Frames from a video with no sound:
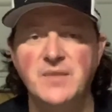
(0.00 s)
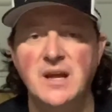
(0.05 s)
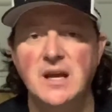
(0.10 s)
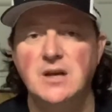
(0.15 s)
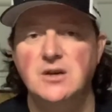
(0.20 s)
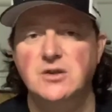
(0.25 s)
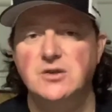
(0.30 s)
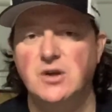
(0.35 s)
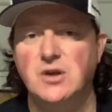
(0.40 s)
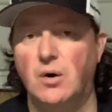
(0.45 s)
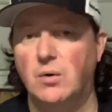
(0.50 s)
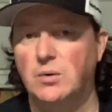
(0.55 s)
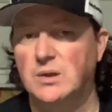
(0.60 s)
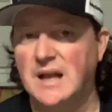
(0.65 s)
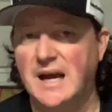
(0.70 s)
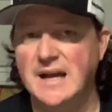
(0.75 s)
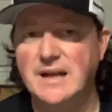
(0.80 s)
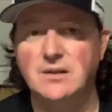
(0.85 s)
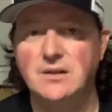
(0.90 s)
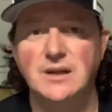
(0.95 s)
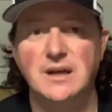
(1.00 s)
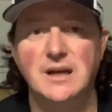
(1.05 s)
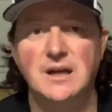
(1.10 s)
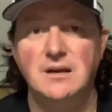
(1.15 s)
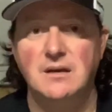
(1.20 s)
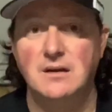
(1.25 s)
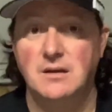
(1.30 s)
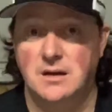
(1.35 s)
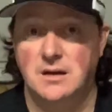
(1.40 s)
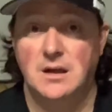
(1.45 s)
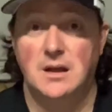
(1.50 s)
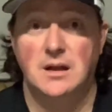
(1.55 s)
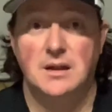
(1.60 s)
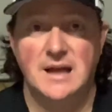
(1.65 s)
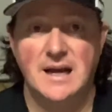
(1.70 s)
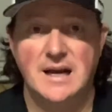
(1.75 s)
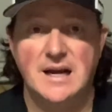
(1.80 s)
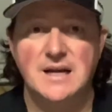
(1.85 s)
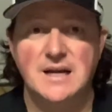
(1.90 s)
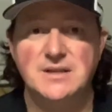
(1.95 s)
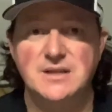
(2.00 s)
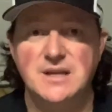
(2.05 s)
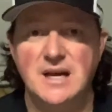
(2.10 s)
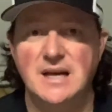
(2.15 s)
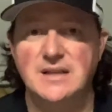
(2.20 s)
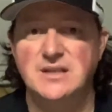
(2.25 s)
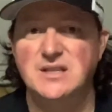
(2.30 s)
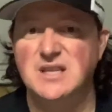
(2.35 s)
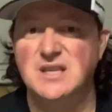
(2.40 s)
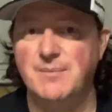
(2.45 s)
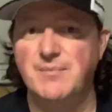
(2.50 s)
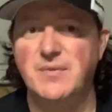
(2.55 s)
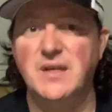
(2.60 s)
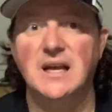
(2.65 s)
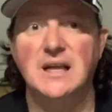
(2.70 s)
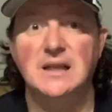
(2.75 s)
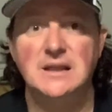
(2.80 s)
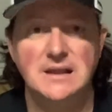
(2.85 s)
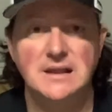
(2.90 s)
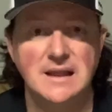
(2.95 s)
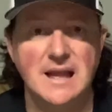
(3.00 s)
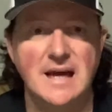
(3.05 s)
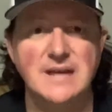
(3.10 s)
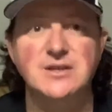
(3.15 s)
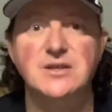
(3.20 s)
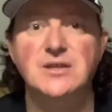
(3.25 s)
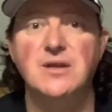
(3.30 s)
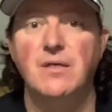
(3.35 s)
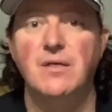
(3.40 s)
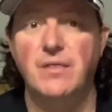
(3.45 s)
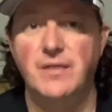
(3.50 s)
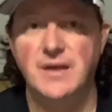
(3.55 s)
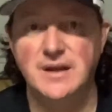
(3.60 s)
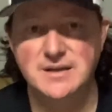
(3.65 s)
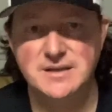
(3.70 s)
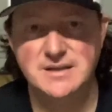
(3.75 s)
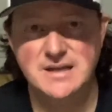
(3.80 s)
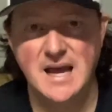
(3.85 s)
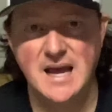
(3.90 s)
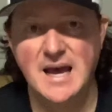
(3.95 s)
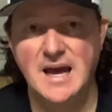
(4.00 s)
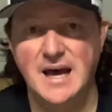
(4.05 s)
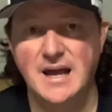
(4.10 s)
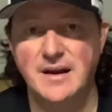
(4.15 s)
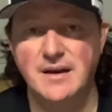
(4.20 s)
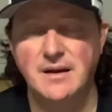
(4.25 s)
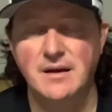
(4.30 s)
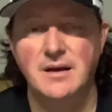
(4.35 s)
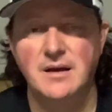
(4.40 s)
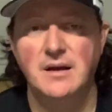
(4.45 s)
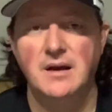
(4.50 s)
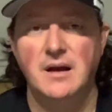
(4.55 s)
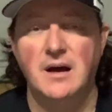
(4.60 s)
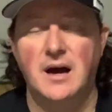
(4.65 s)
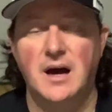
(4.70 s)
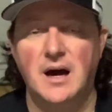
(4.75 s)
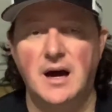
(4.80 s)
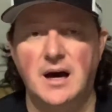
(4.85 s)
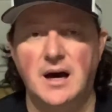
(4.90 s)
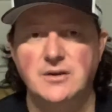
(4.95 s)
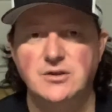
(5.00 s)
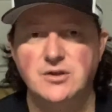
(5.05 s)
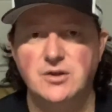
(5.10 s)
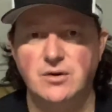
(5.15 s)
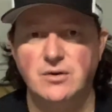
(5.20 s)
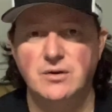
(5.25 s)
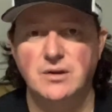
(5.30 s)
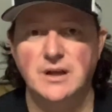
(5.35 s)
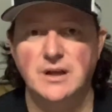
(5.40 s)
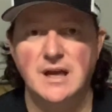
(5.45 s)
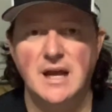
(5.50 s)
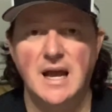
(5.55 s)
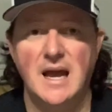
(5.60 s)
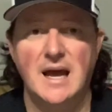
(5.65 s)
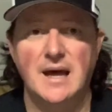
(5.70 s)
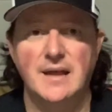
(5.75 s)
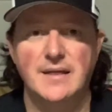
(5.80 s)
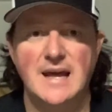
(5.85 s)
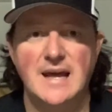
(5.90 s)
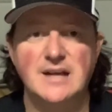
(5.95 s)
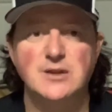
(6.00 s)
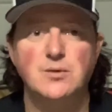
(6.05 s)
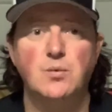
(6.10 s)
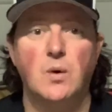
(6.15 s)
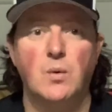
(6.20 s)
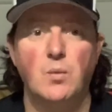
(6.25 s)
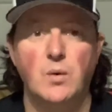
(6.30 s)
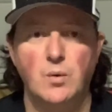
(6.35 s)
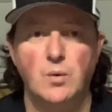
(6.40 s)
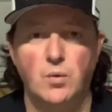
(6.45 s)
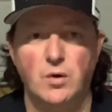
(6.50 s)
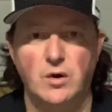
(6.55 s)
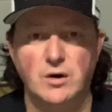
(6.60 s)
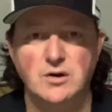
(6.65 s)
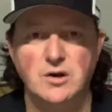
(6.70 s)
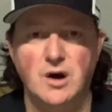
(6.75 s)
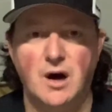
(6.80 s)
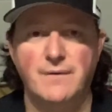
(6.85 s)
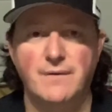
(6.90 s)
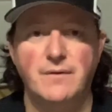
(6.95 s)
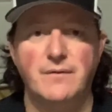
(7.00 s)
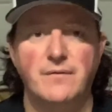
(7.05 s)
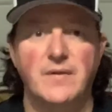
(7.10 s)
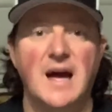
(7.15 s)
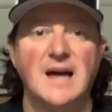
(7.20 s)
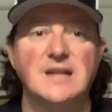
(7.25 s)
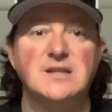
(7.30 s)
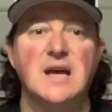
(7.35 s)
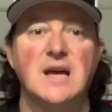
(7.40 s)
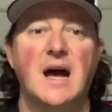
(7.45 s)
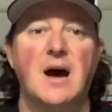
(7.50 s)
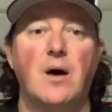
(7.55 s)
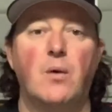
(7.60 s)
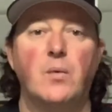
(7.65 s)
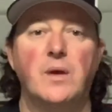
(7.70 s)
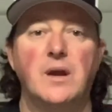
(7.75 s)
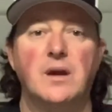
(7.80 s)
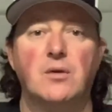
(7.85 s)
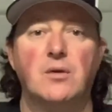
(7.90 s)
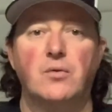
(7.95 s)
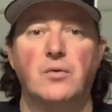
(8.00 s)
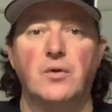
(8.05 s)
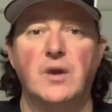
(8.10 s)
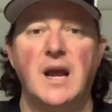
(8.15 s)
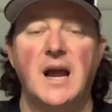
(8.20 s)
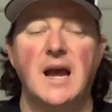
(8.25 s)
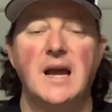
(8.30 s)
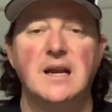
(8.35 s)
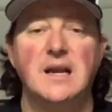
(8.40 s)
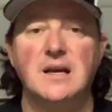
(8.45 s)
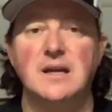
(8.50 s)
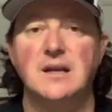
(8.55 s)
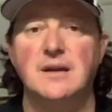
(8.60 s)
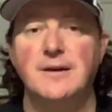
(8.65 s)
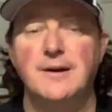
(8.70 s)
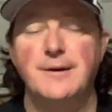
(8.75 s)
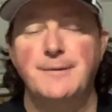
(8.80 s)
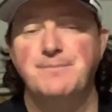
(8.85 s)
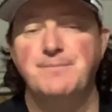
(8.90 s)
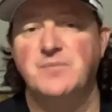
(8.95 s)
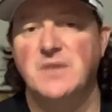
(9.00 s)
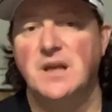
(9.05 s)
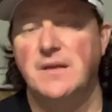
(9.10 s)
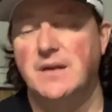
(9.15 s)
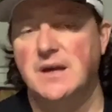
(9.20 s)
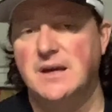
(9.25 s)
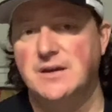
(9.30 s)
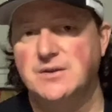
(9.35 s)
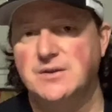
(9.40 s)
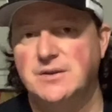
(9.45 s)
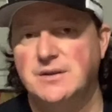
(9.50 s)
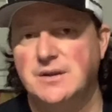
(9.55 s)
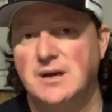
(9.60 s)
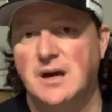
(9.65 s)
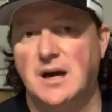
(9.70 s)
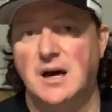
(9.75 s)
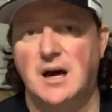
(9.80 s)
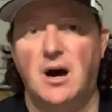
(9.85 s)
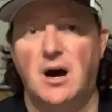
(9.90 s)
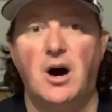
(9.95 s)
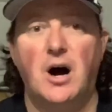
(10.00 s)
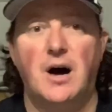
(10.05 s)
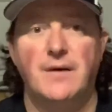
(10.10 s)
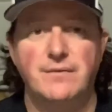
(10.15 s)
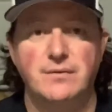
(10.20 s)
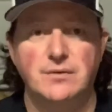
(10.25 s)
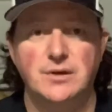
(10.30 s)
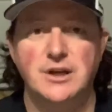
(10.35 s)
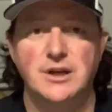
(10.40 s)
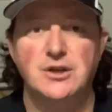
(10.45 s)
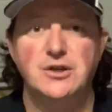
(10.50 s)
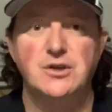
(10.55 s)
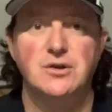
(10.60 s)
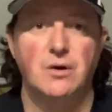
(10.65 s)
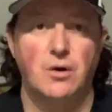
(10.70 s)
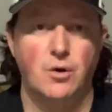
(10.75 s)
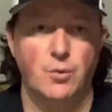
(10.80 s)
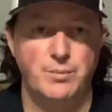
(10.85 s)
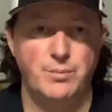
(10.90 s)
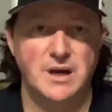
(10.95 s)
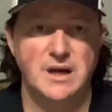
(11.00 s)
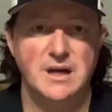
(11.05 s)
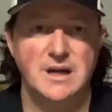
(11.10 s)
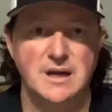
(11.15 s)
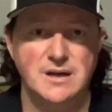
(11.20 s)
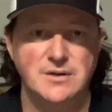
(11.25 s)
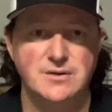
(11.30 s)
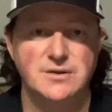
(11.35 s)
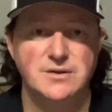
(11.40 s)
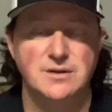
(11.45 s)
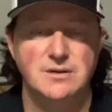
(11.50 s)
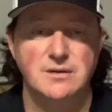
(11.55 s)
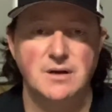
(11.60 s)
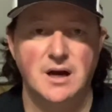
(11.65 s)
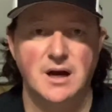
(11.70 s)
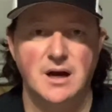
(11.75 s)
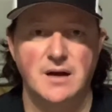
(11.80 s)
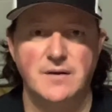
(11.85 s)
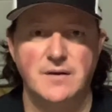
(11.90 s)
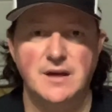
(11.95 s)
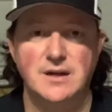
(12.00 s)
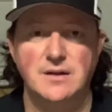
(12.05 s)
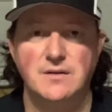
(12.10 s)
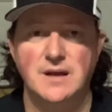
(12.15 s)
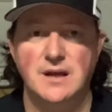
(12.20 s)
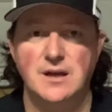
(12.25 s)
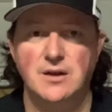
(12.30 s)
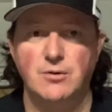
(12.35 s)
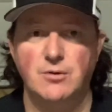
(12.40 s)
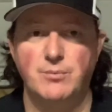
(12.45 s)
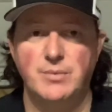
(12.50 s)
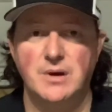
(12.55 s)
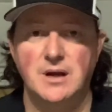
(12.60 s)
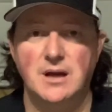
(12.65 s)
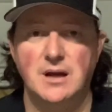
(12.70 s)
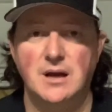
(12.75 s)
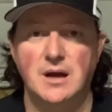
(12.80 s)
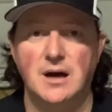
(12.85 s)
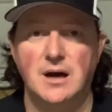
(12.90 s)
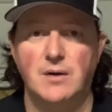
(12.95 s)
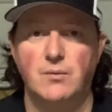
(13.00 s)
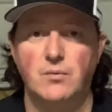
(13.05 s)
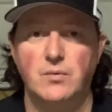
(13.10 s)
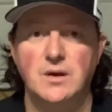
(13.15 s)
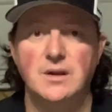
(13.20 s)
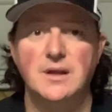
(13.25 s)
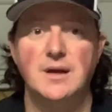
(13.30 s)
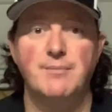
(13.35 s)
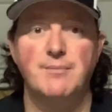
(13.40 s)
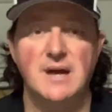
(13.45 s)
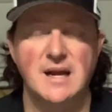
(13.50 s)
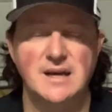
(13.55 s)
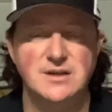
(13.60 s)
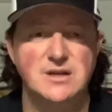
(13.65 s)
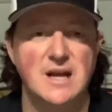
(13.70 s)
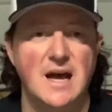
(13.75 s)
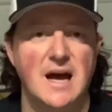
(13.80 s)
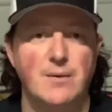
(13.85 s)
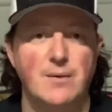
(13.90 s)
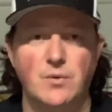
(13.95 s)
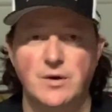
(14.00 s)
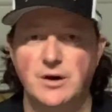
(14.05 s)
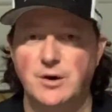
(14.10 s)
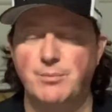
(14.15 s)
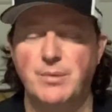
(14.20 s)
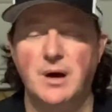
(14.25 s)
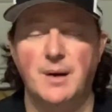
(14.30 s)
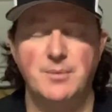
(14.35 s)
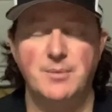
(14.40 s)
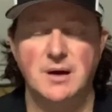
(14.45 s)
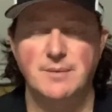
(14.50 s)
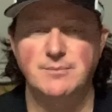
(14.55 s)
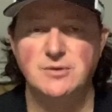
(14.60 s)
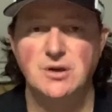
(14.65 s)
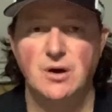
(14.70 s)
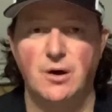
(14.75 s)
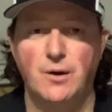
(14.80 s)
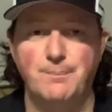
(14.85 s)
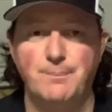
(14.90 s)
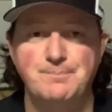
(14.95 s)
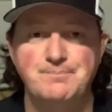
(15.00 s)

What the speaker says: So likely, like I said, something less than 10, certainly, and that's what we worked off of. That's how we created this off-leash obedience that you'll be really amazed at when your pup comes home.